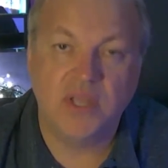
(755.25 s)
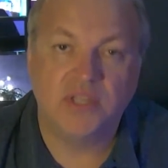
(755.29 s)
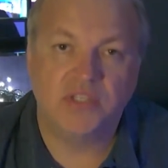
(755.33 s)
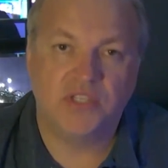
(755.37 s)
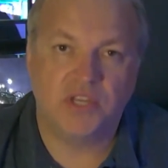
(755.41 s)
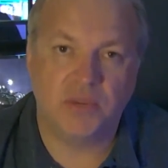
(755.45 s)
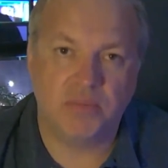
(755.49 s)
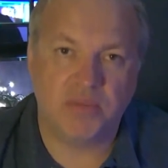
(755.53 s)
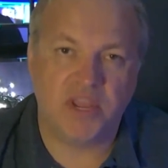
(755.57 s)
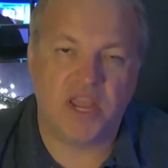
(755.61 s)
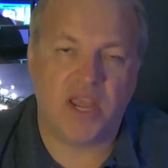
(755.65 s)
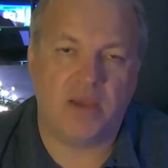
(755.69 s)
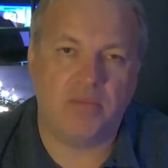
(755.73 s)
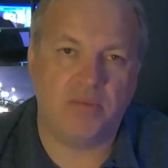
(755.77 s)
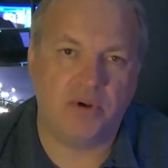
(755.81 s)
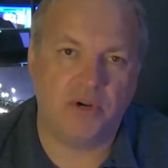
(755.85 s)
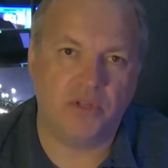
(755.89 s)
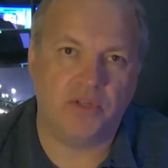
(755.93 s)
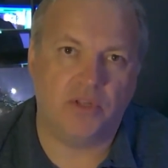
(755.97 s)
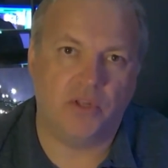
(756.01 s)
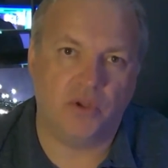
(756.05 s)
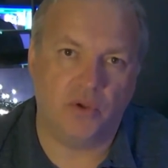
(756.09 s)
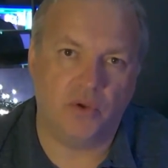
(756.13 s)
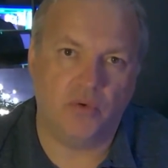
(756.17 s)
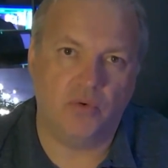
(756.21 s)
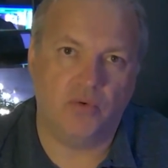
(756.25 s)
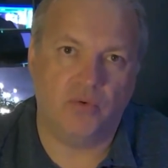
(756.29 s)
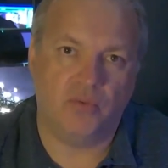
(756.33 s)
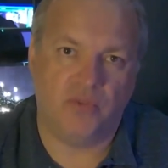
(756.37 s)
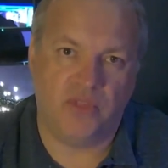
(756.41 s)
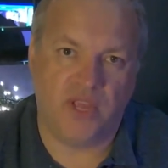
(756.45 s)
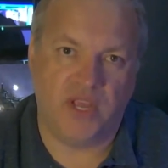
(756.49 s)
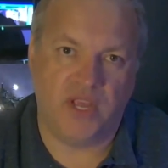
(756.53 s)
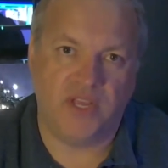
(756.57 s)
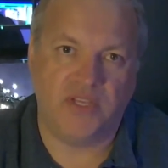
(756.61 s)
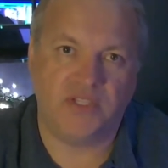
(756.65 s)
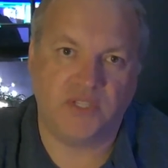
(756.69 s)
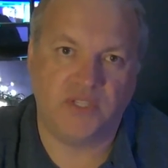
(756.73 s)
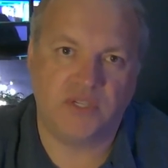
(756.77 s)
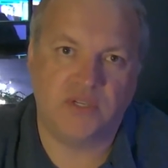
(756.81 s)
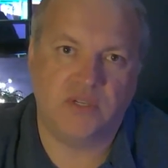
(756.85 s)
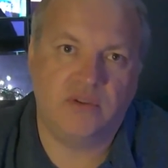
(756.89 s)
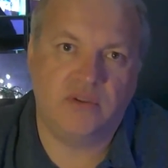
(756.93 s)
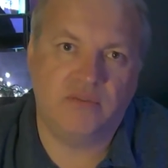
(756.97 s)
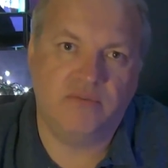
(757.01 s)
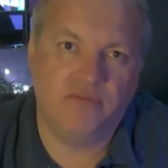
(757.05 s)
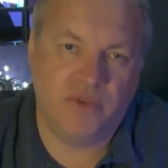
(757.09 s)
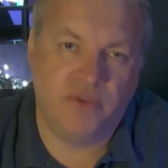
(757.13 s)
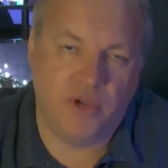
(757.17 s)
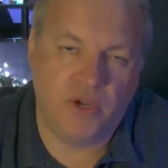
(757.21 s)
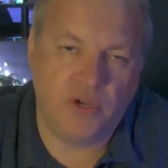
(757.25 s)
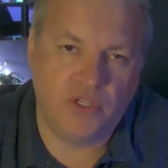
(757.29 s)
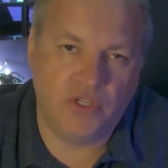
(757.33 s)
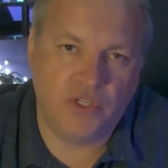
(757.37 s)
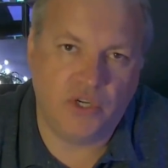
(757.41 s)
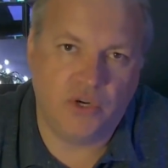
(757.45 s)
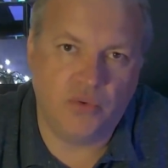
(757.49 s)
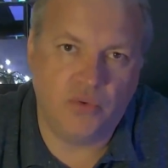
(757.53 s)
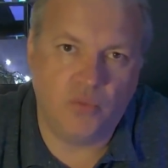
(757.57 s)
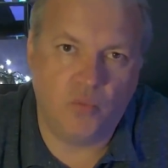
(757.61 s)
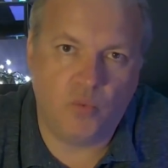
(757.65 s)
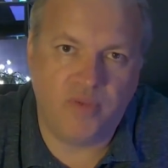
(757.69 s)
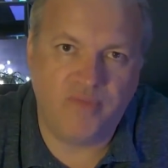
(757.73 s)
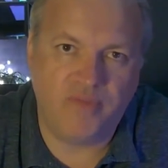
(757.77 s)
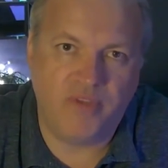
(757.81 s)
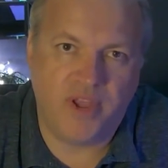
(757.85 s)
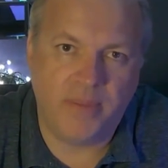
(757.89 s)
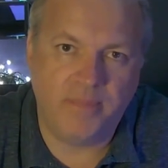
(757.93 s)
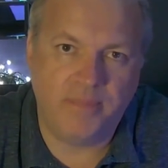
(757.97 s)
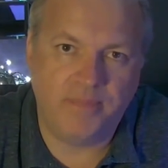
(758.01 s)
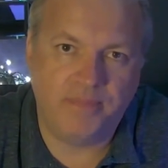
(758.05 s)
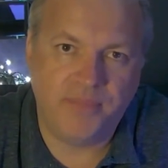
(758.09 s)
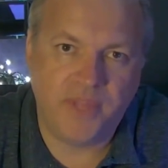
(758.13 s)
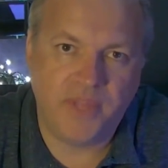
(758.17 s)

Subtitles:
to be able to do this version with it.